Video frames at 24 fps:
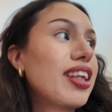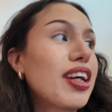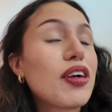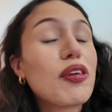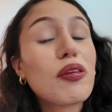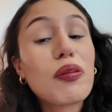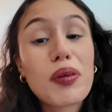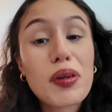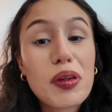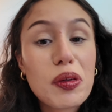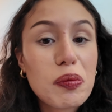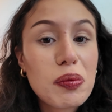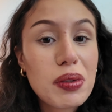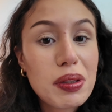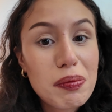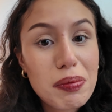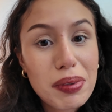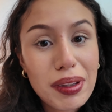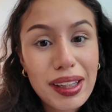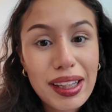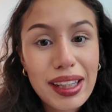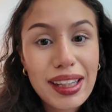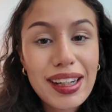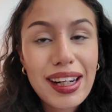There Will Be
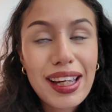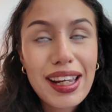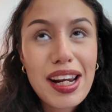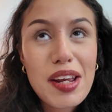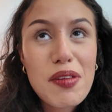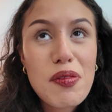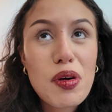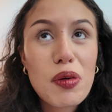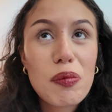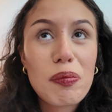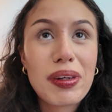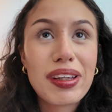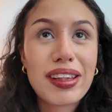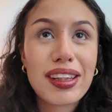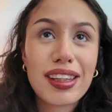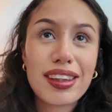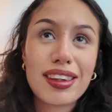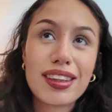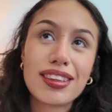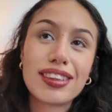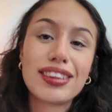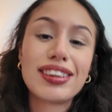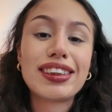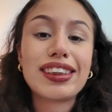Blood, and I'm hoping that
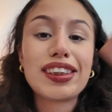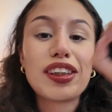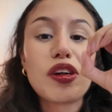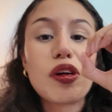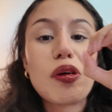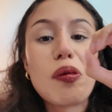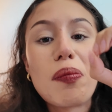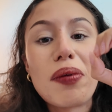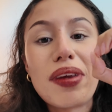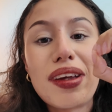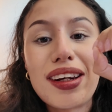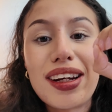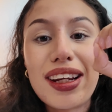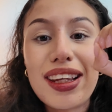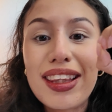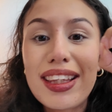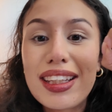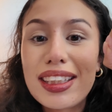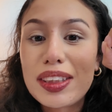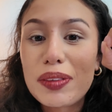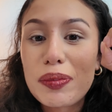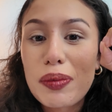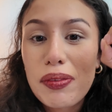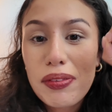there's zero blood in this